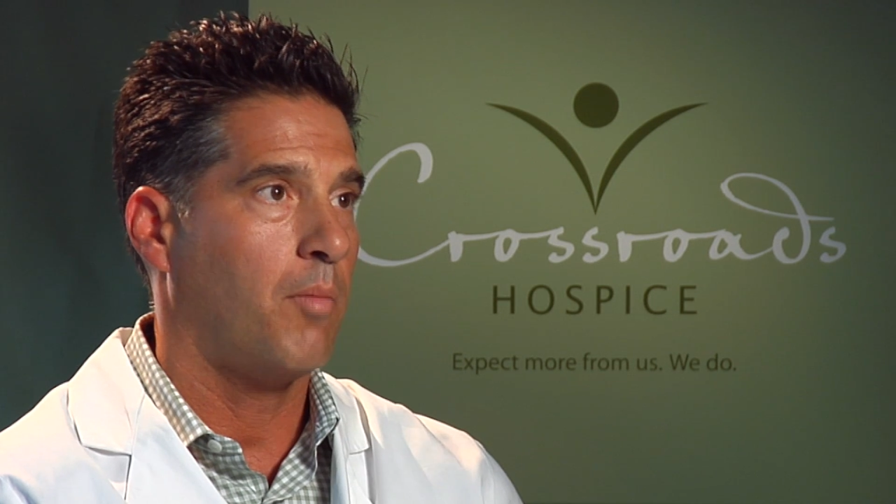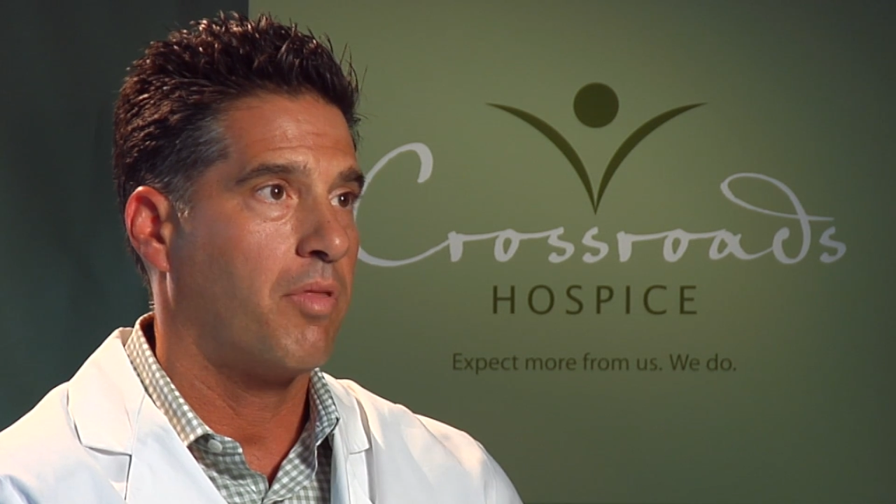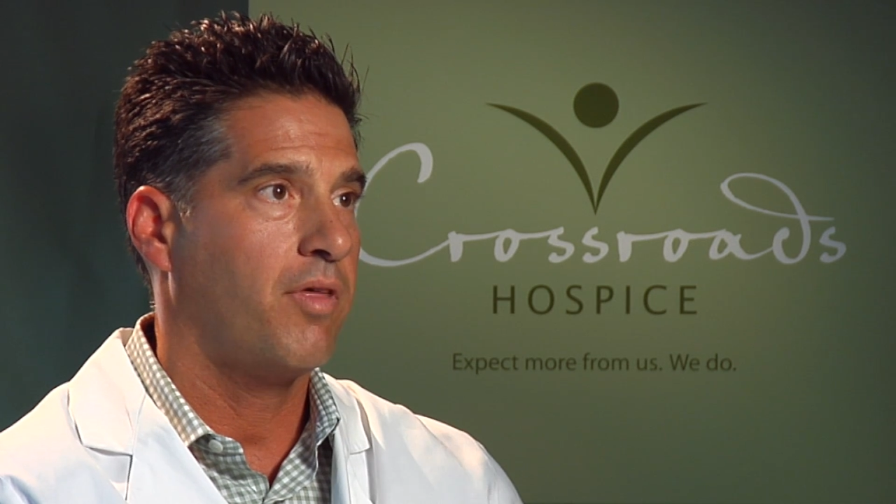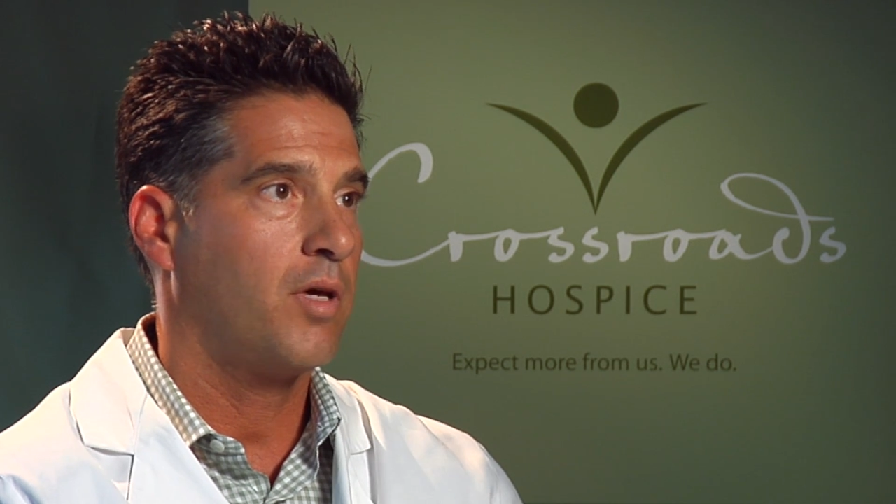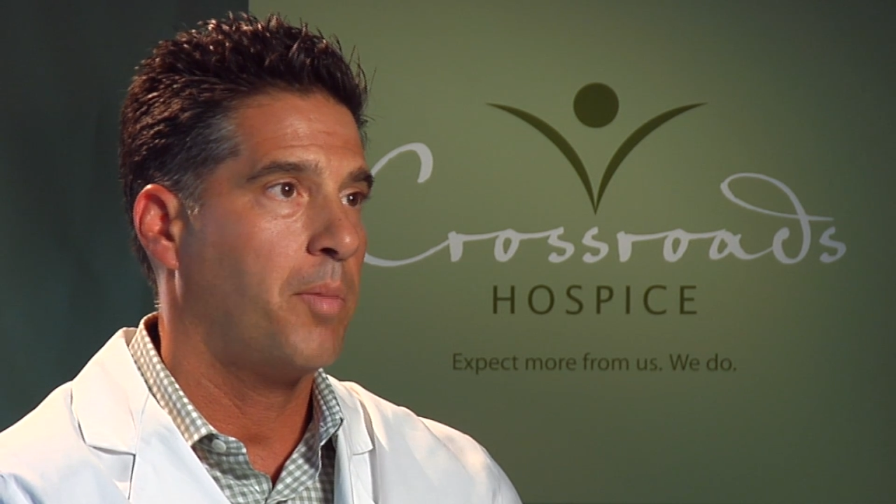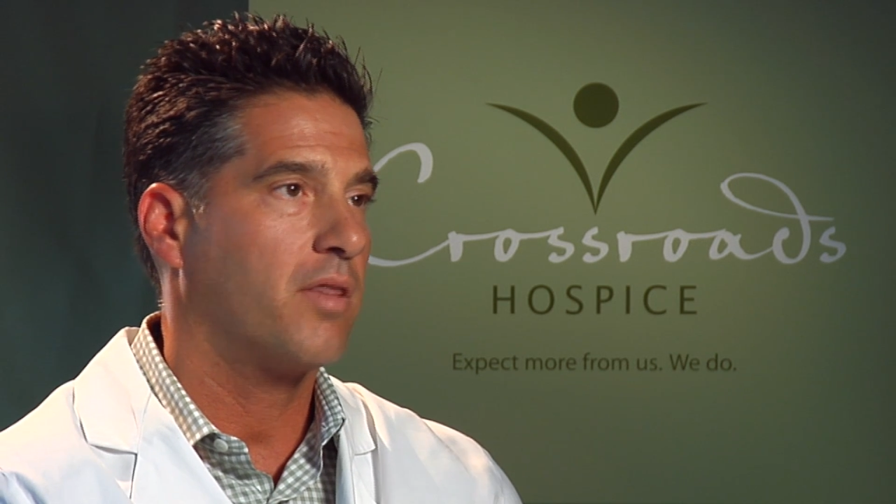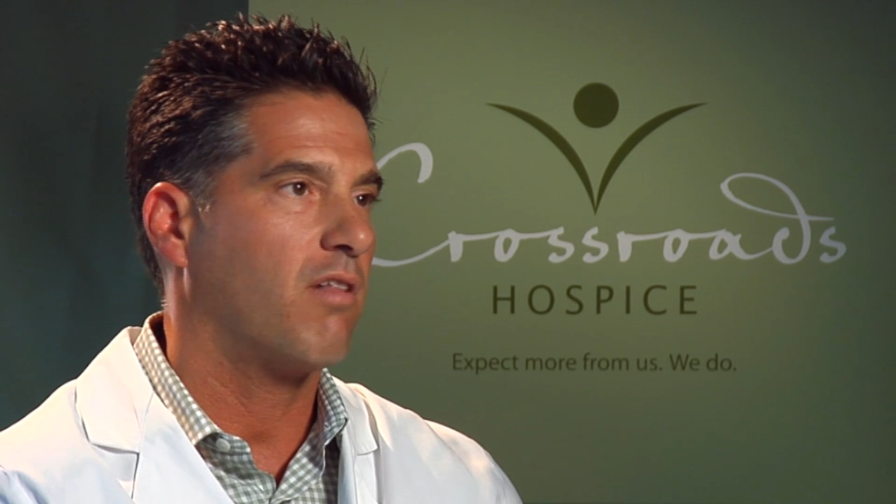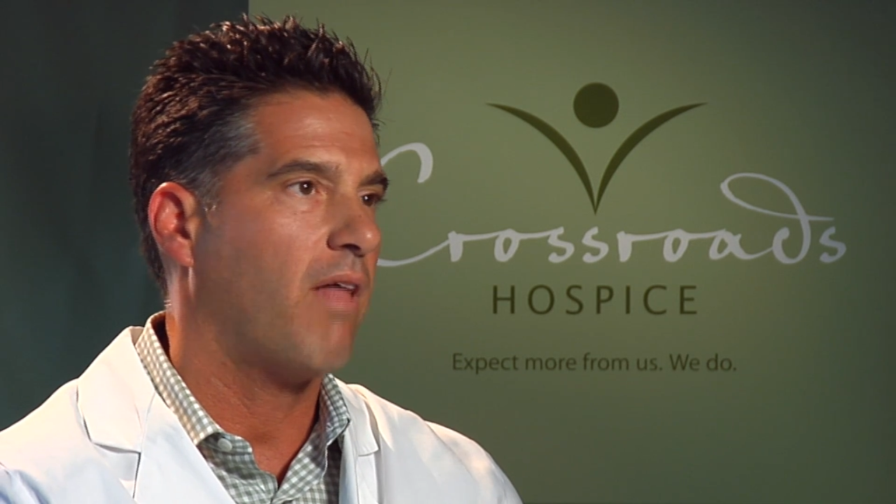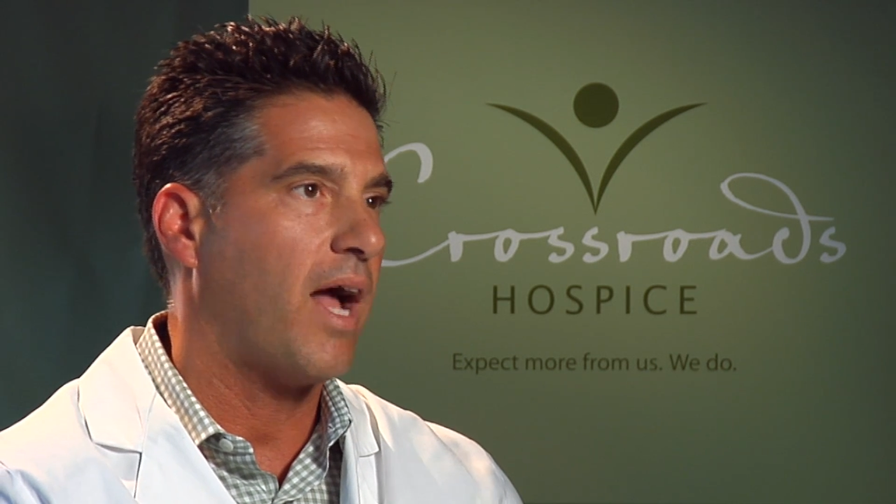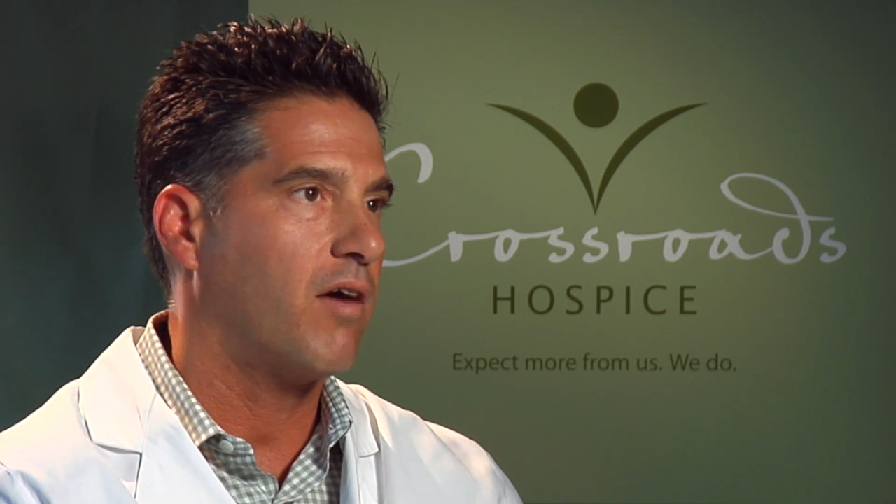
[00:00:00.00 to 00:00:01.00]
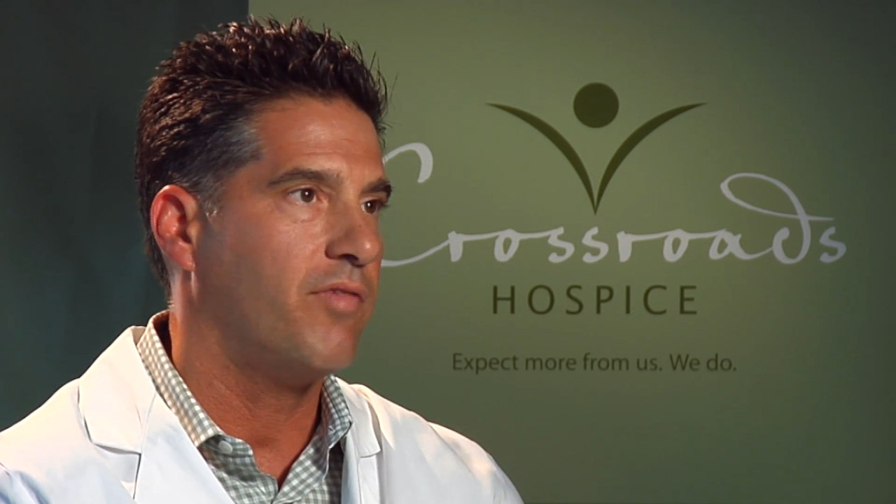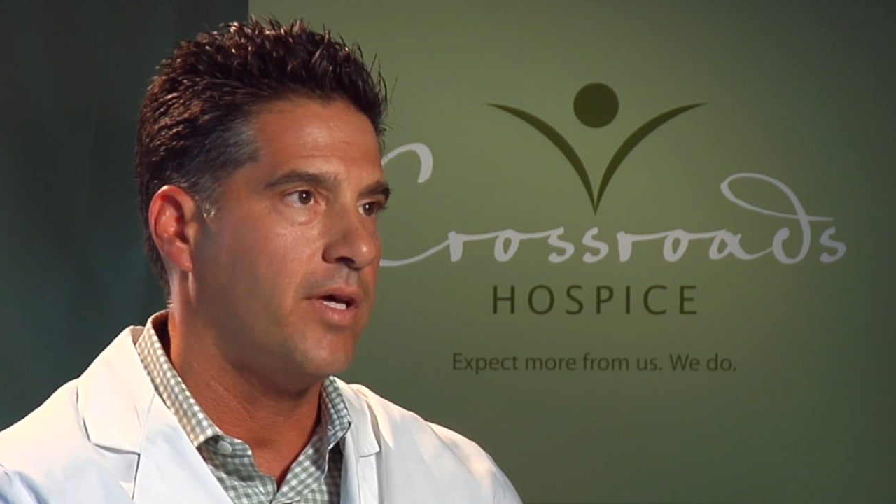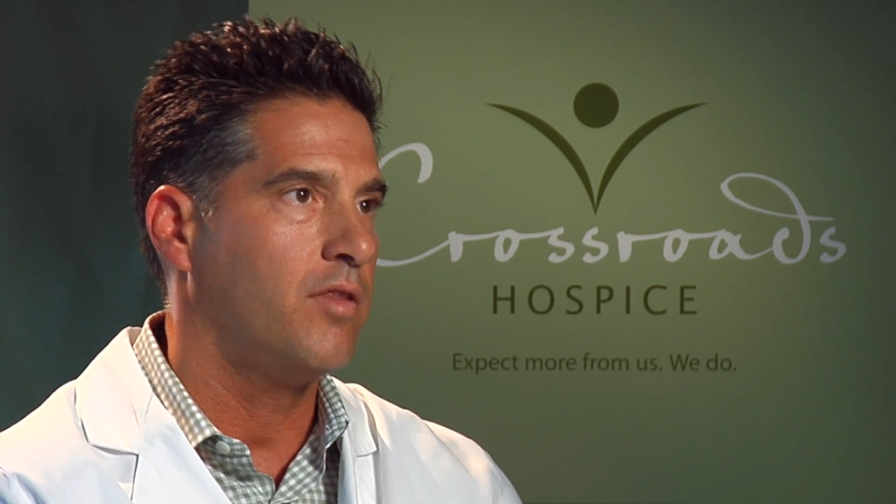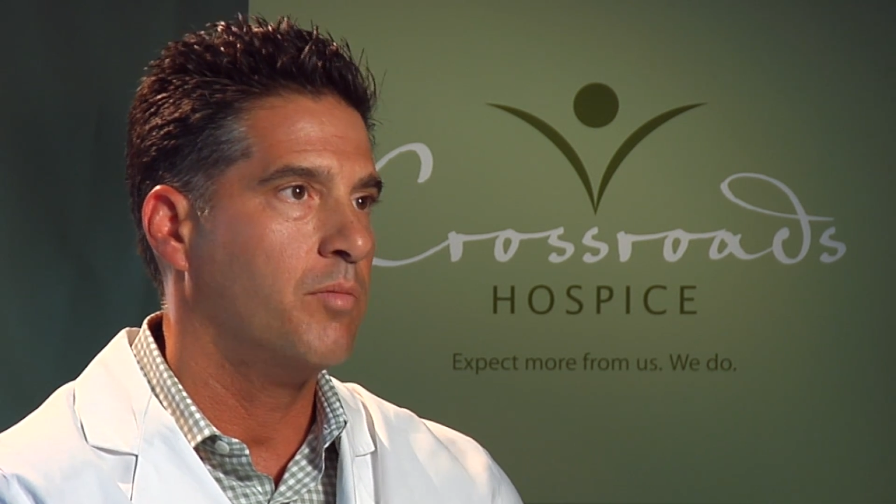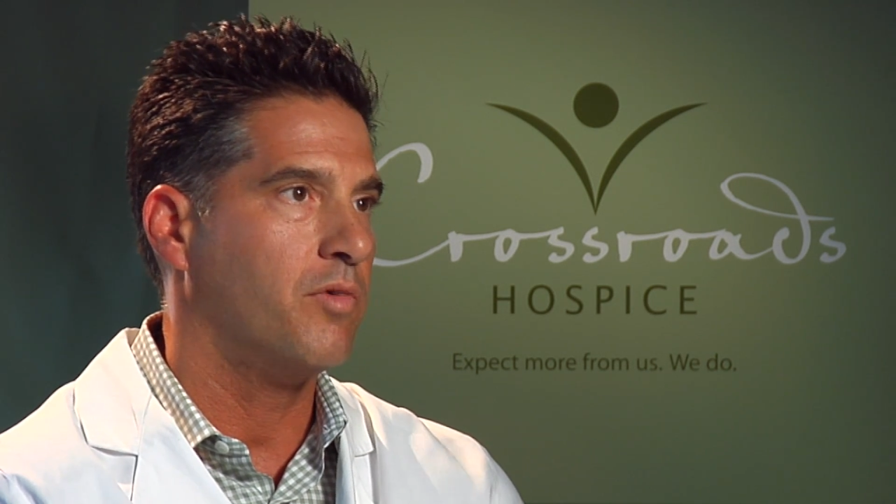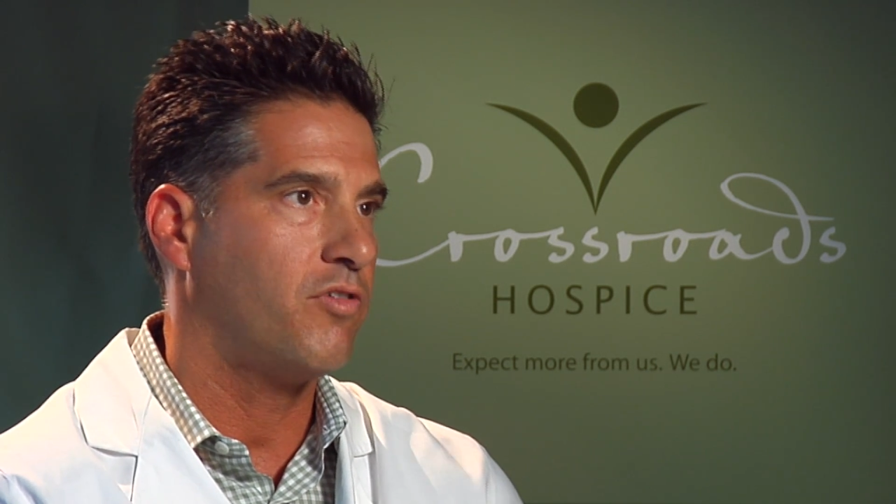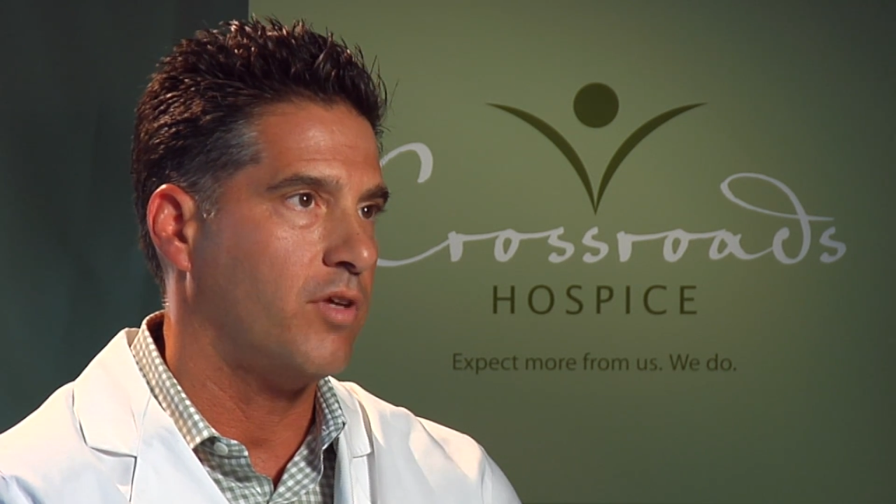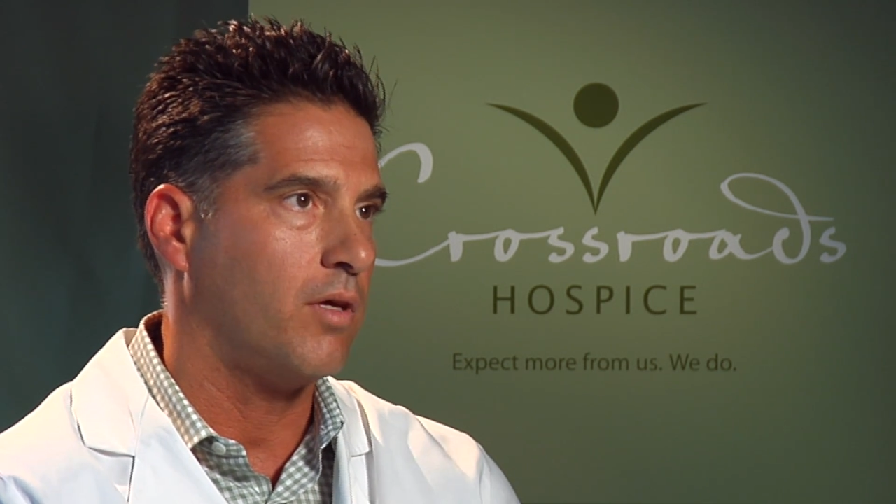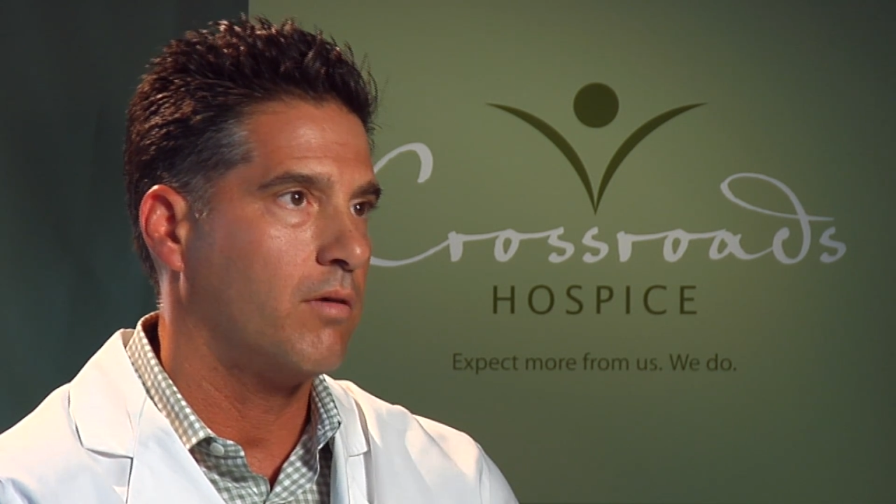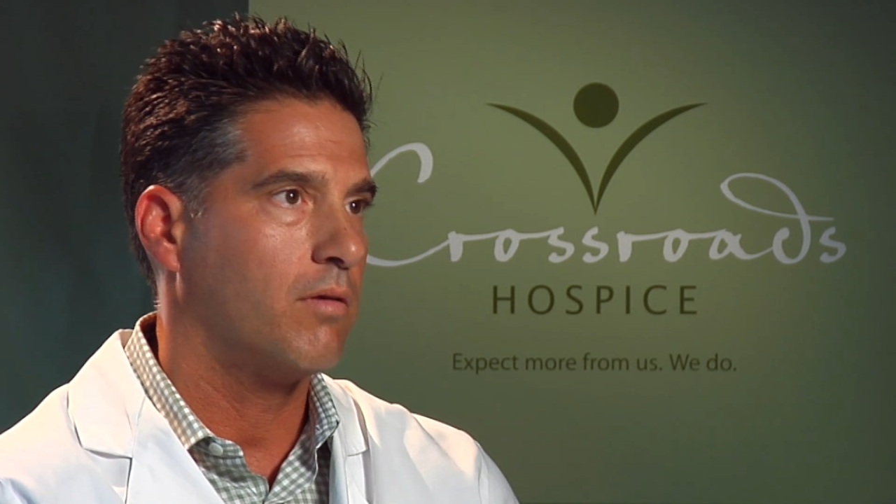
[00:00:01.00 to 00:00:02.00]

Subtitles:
Think about the lack of intimacy